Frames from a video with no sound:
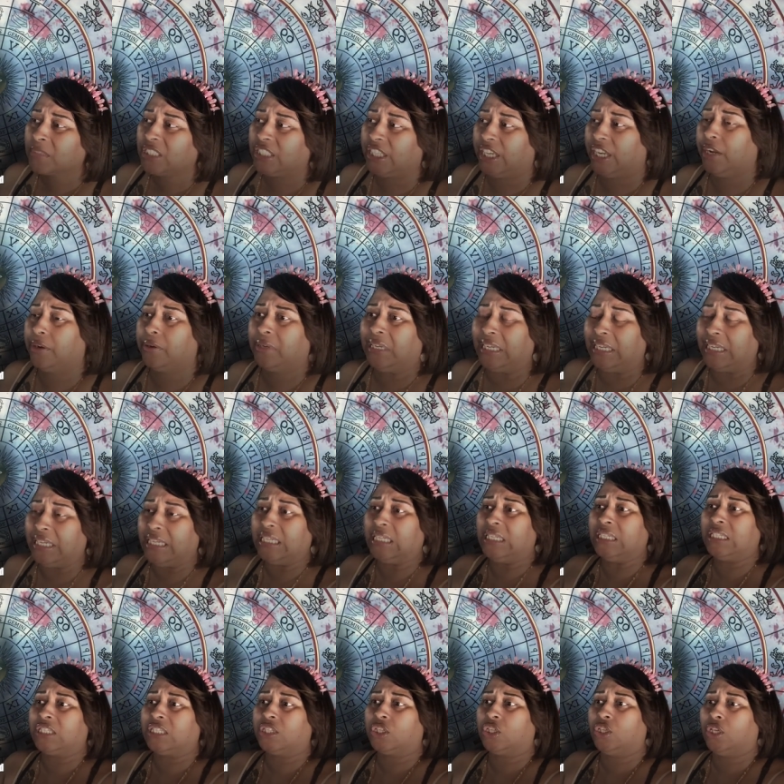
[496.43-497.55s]
There
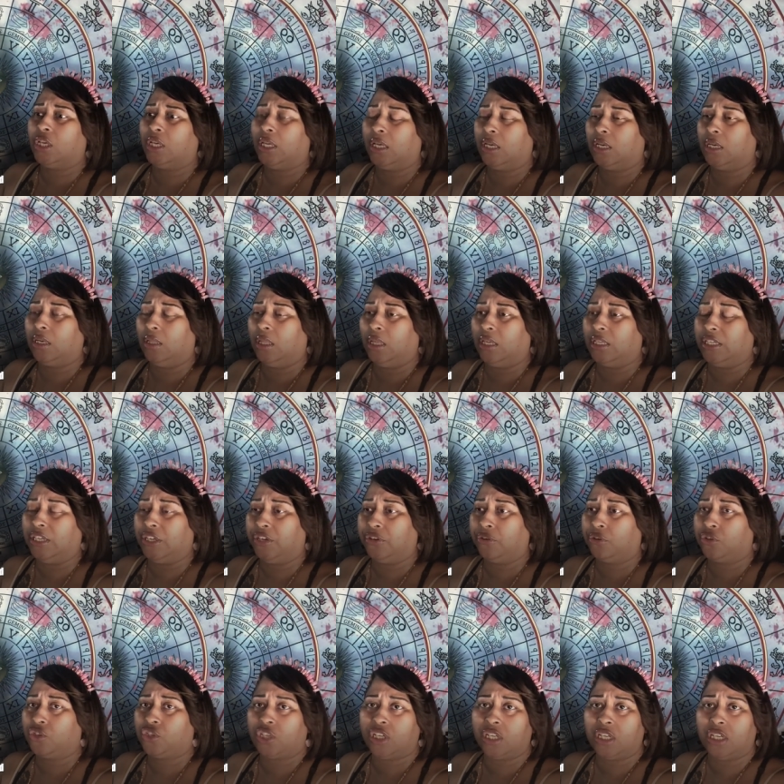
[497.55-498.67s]
is a, uh, an
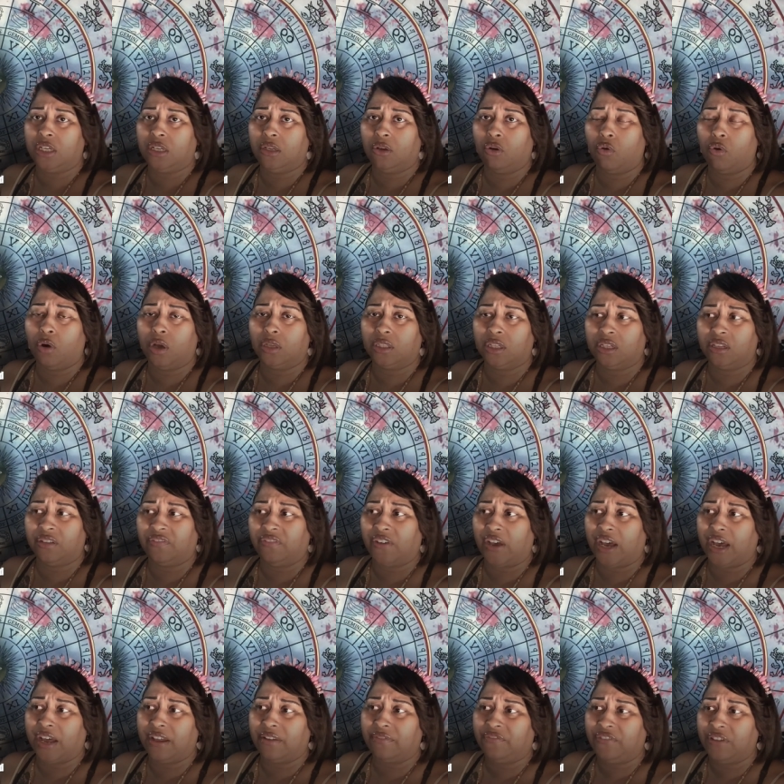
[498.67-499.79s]
energy on the
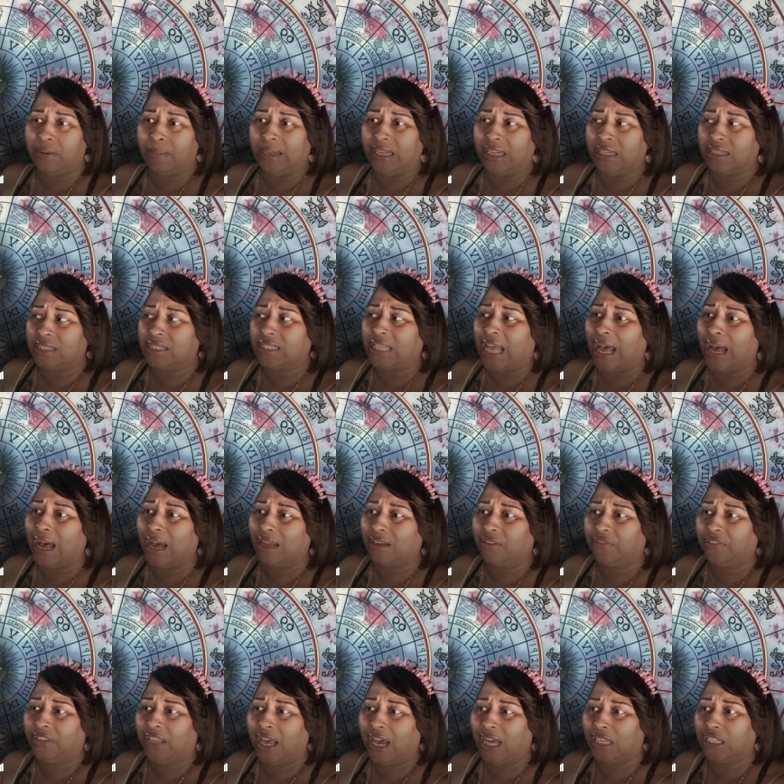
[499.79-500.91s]
divine feminine side of
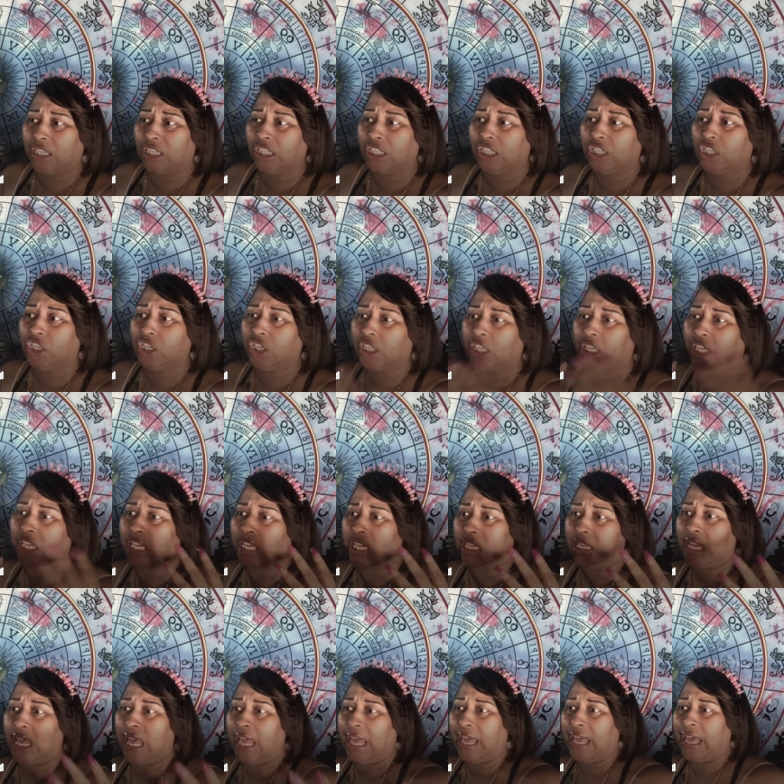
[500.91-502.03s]
kind of looking
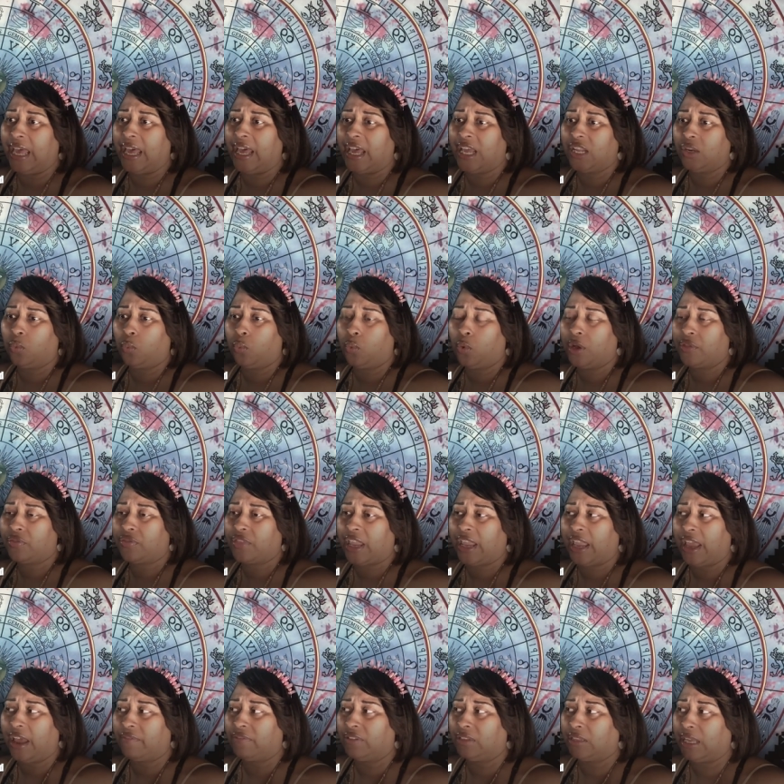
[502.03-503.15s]
at what they
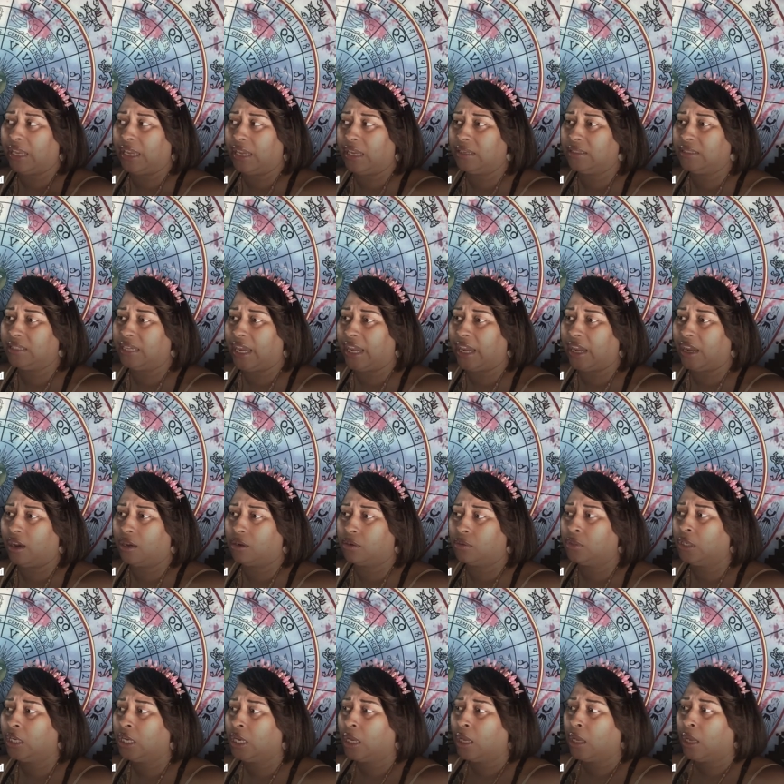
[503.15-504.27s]
have laid down,
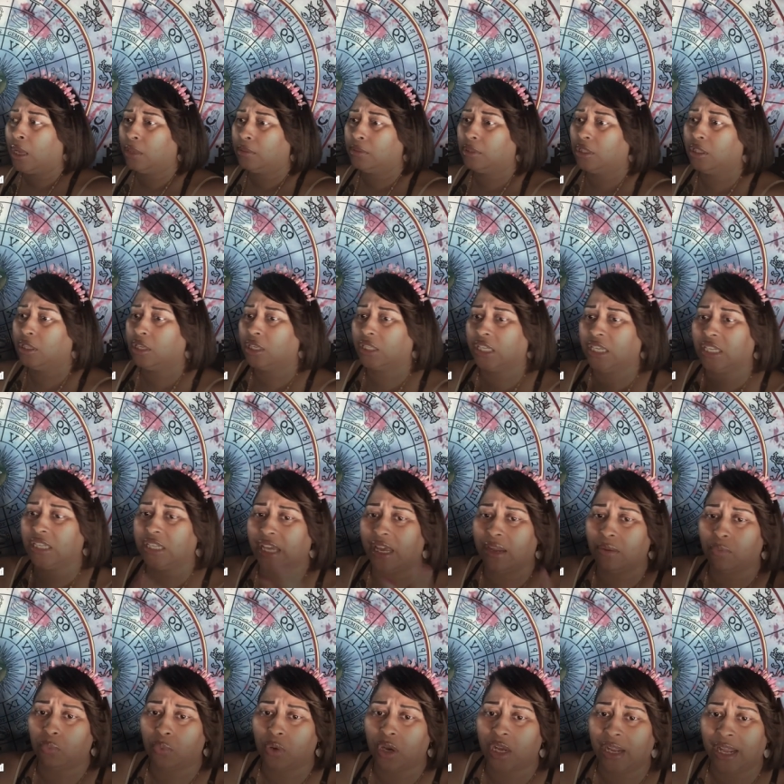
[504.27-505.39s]
looking
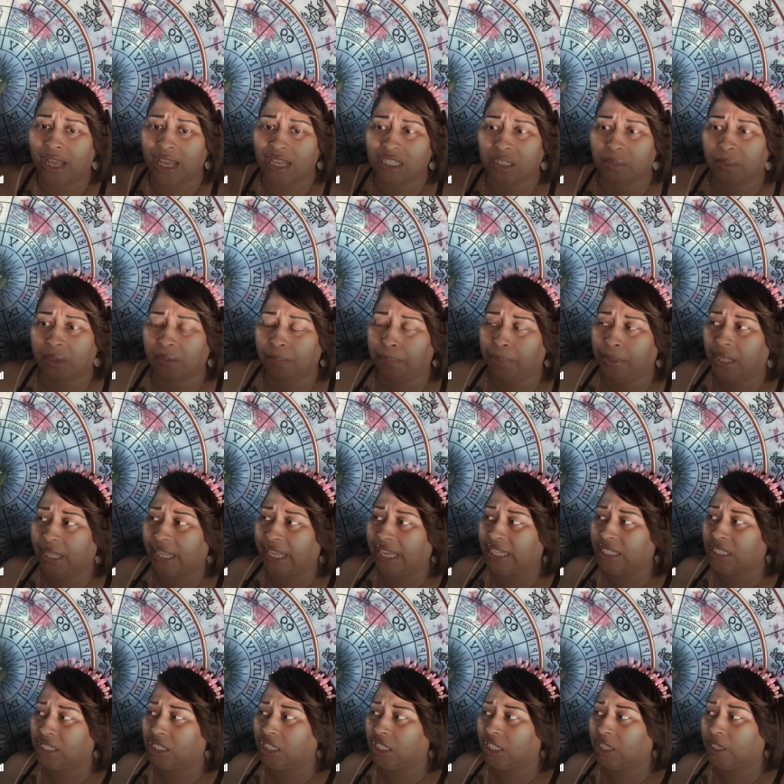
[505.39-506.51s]
at what has been
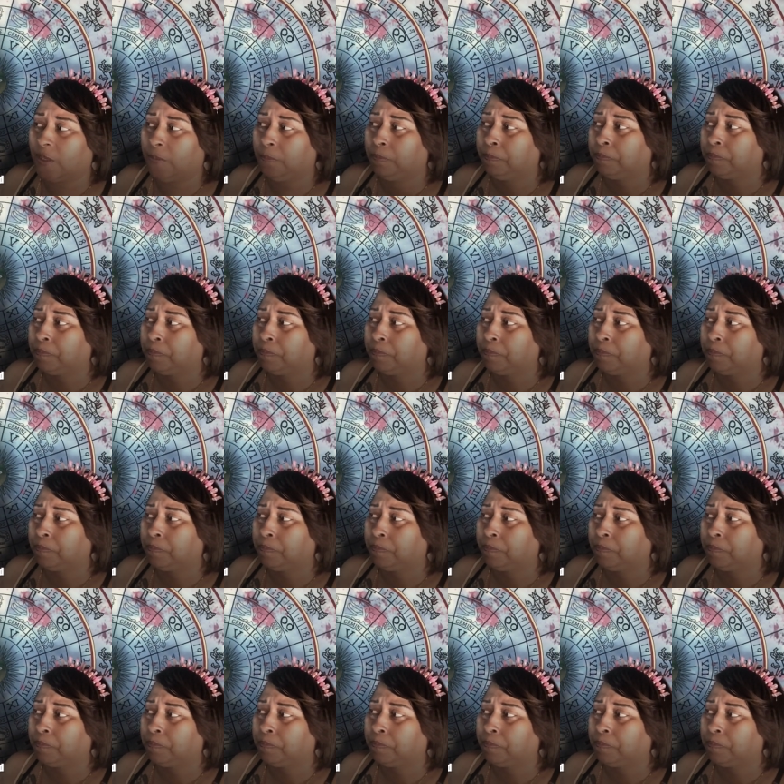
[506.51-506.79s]
planted.